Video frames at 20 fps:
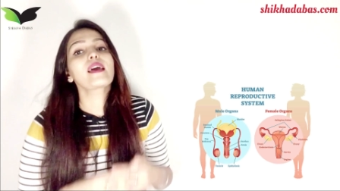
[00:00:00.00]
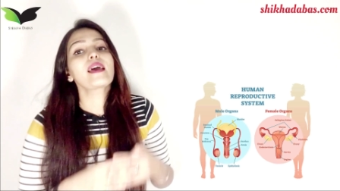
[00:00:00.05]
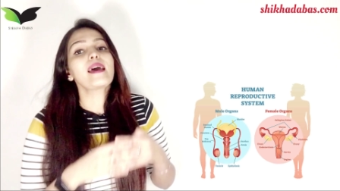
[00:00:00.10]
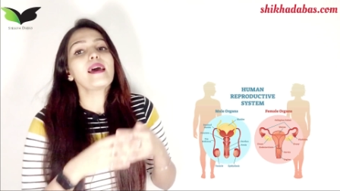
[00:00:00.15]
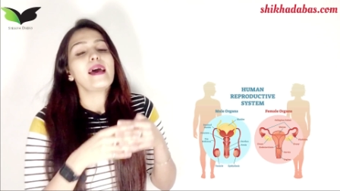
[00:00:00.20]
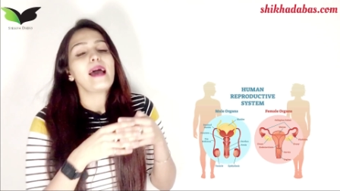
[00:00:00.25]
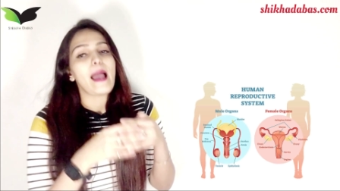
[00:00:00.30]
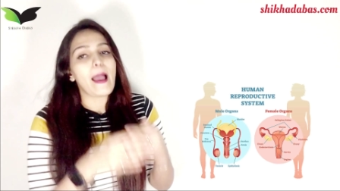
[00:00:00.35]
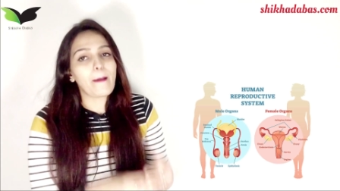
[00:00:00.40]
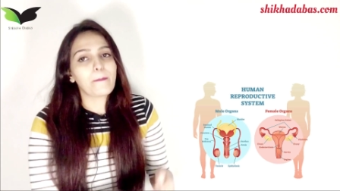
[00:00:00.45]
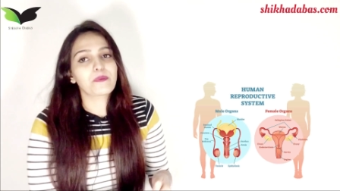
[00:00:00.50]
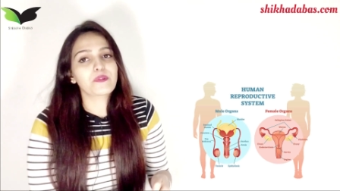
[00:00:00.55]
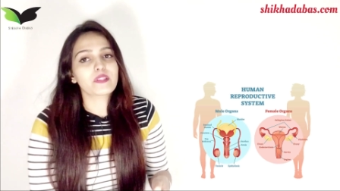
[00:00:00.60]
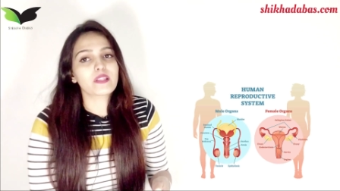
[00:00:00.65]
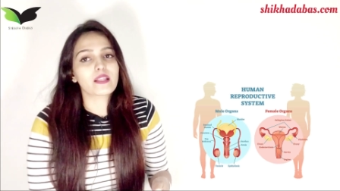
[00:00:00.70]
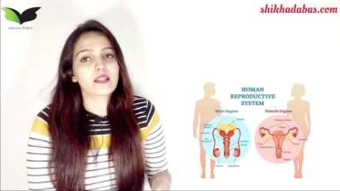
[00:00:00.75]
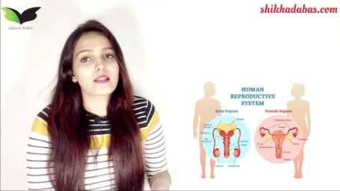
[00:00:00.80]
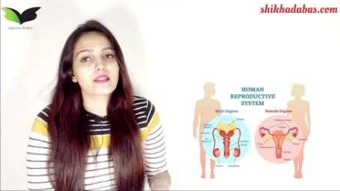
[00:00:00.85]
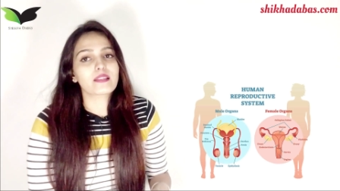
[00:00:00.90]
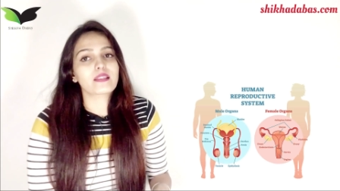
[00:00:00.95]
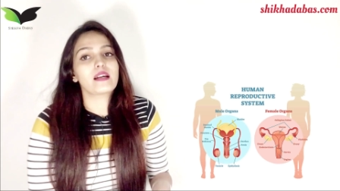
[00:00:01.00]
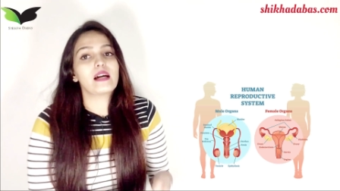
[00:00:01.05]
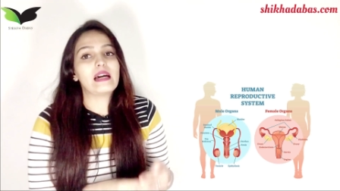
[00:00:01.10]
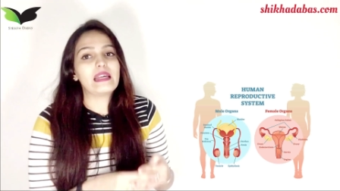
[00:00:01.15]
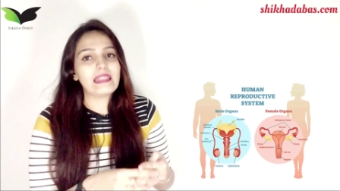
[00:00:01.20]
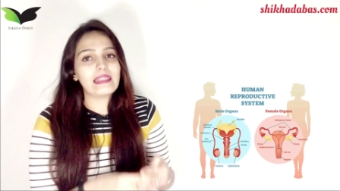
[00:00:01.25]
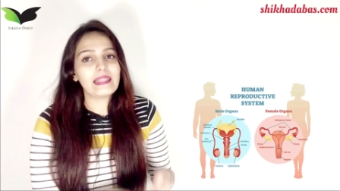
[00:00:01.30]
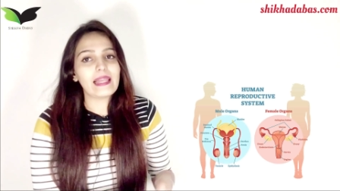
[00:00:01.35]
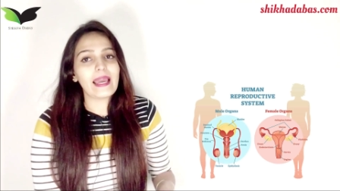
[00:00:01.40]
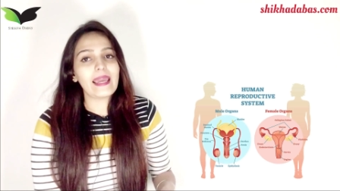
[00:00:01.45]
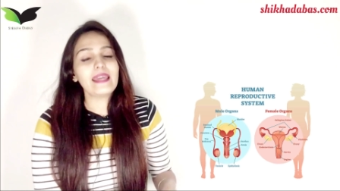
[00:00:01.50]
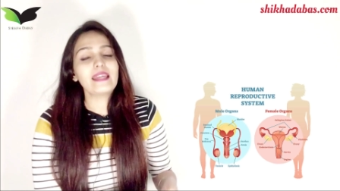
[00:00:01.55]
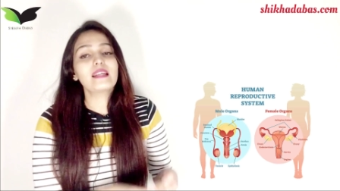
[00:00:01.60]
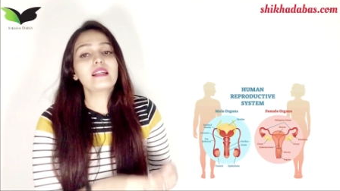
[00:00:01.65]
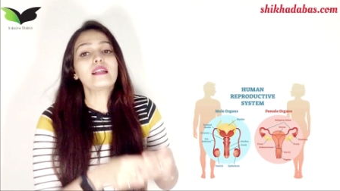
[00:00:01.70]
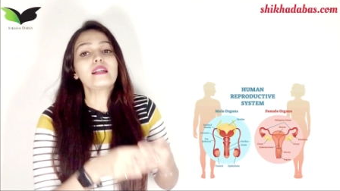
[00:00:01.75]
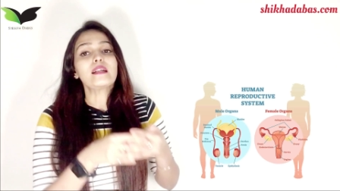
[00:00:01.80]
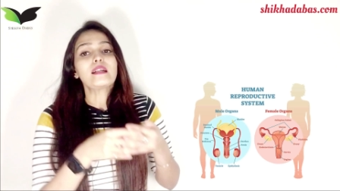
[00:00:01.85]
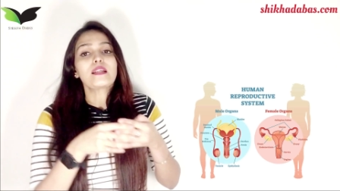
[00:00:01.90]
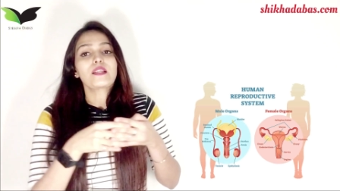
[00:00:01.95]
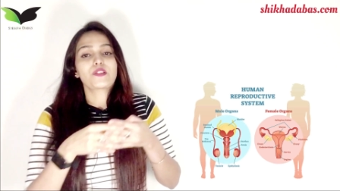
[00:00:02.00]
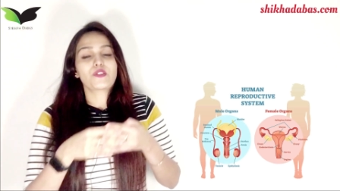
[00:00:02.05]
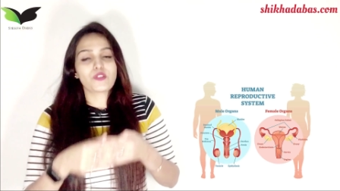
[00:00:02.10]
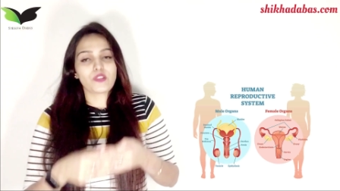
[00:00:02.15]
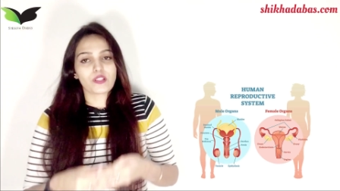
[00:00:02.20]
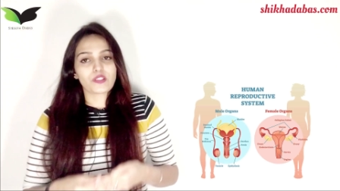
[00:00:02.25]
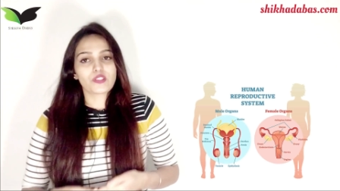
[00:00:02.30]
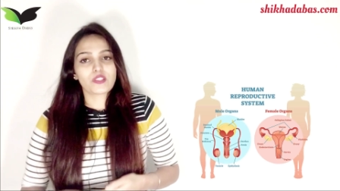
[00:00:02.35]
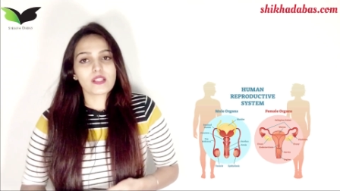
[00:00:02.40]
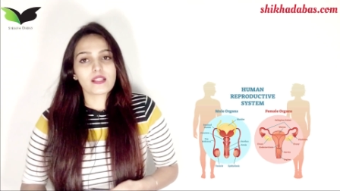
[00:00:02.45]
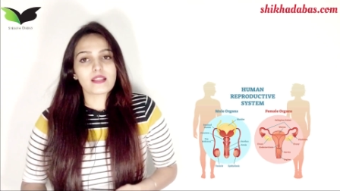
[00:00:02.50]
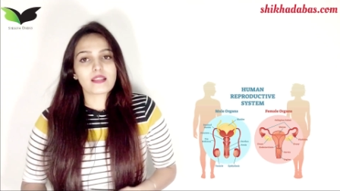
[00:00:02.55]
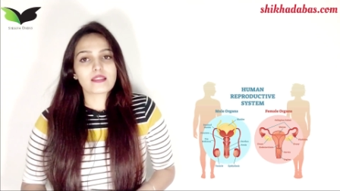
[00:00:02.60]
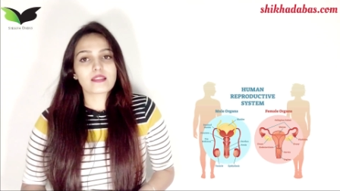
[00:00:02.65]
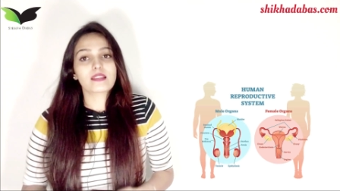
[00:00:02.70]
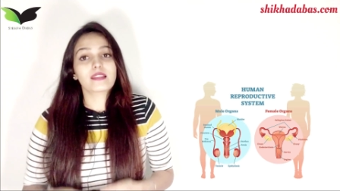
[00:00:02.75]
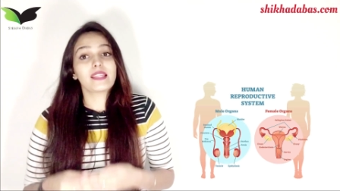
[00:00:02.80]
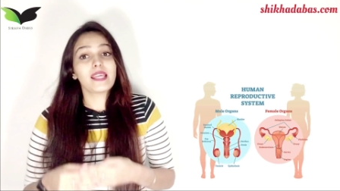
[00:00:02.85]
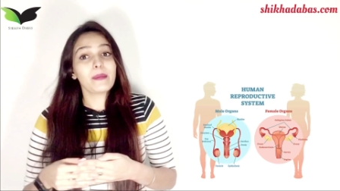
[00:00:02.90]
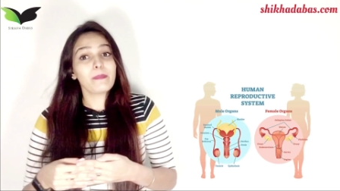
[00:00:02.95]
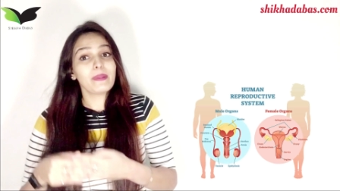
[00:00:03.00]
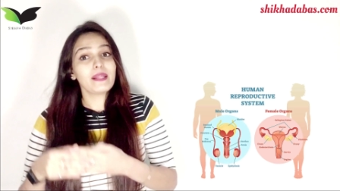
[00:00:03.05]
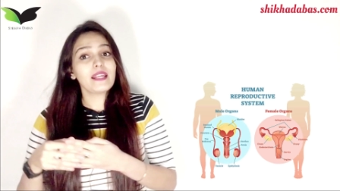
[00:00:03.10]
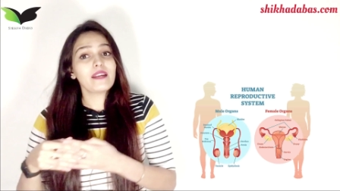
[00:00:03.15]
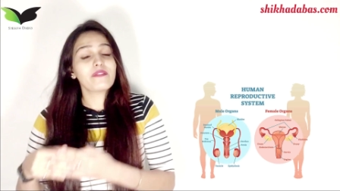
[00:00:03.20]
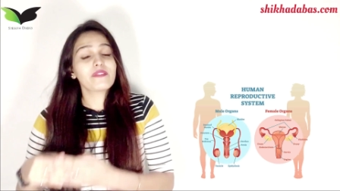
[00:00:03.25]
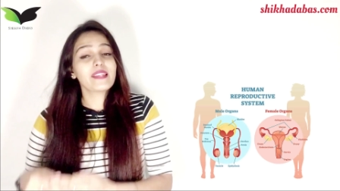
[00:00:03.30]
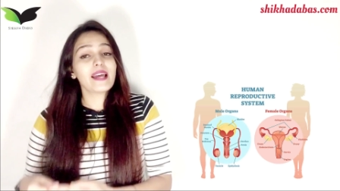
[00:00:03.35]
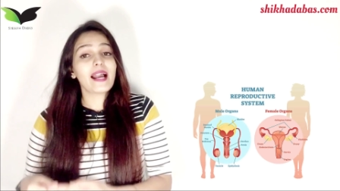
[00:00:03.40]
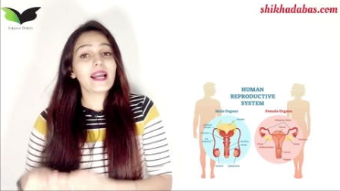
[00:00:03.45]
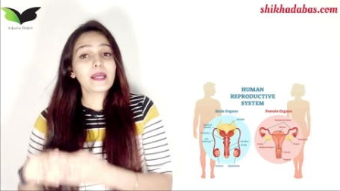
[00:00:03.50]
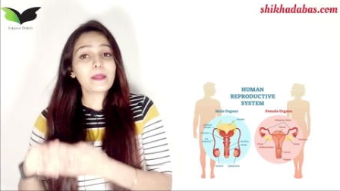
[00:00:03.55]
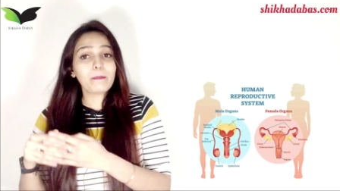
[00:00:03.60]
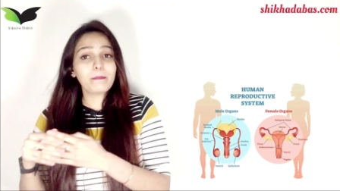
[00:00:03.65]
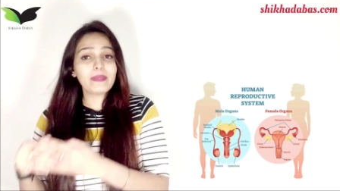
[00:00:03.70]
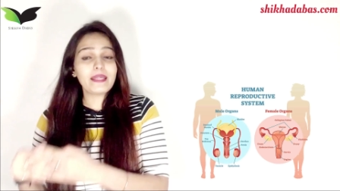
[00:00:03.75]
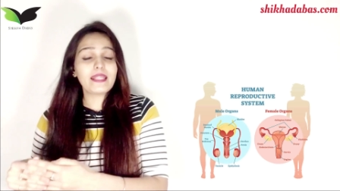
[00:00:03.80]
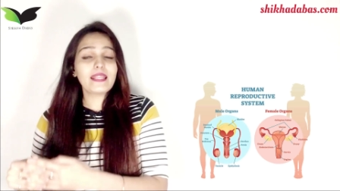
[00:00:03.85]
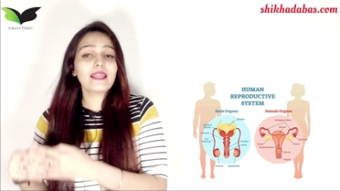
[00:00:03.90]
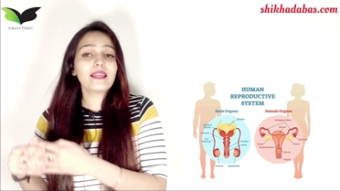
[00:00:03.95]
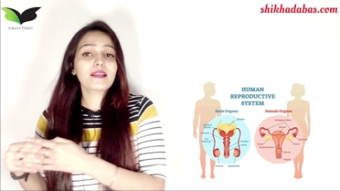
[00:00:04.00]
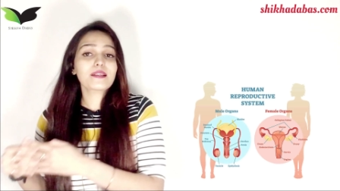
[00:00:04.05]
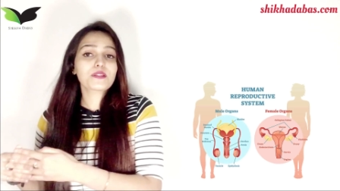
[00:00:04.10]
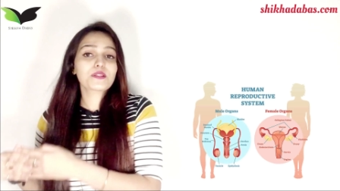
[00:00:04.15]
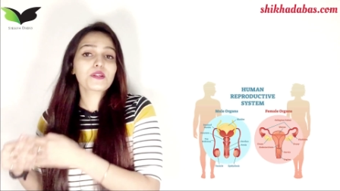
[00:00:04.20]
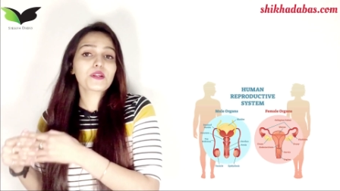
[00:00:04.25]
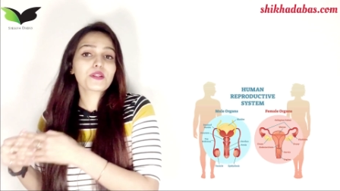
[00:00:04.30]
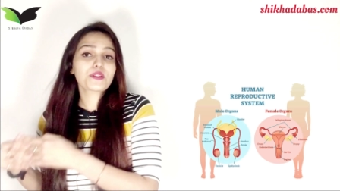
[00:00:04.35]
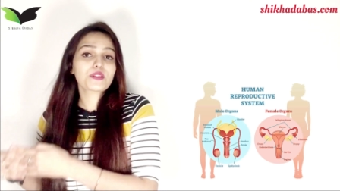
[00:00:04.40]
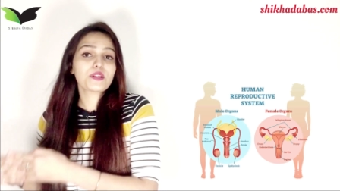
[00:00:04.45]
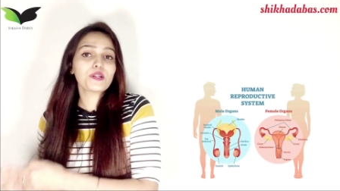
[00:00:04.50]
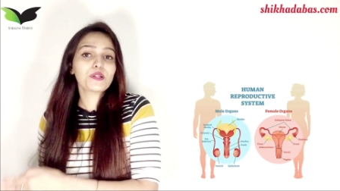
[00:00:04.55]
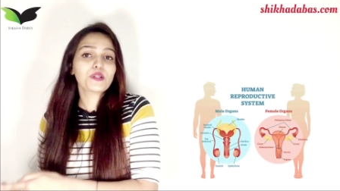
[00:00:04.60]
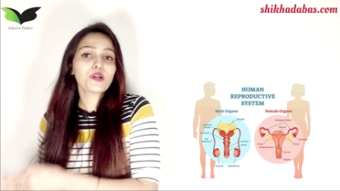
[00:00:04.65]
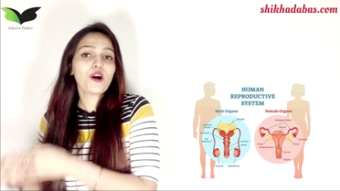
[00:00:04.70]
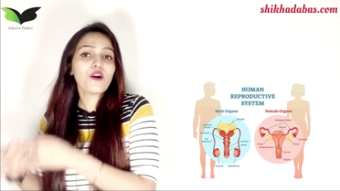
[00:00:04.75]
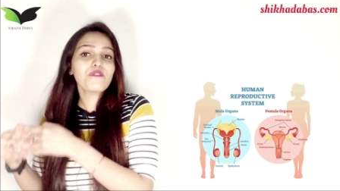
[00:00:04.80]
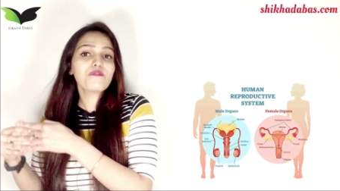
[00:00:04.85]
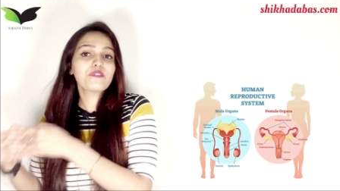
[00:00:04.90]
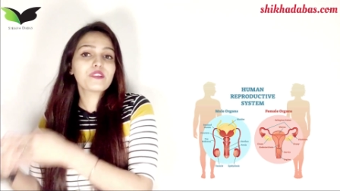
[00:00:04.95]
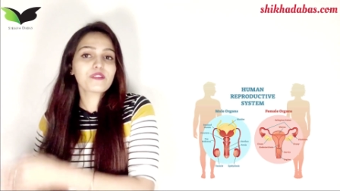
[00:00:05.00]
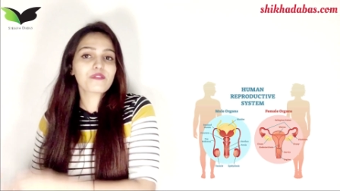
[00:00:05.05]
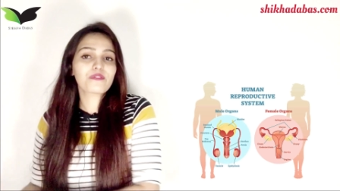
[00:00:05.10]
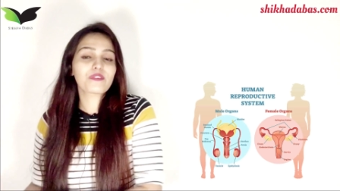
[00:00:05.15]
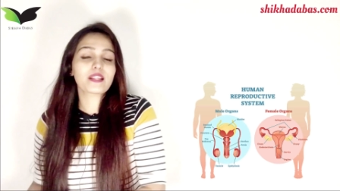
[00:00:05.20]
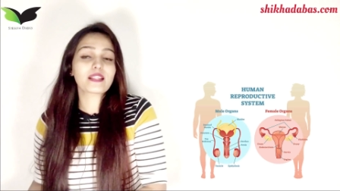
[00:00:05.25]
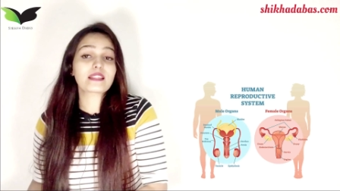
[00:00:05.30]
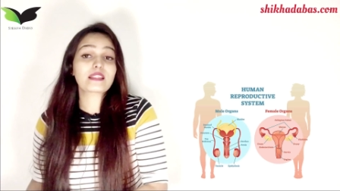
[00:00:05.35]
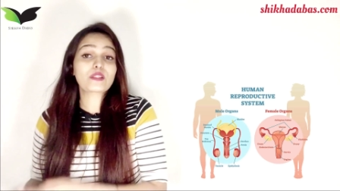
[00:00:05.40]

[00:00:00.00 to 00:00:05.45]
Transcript: absence. Unlike structuralists, they believe that meaning is the result of difference.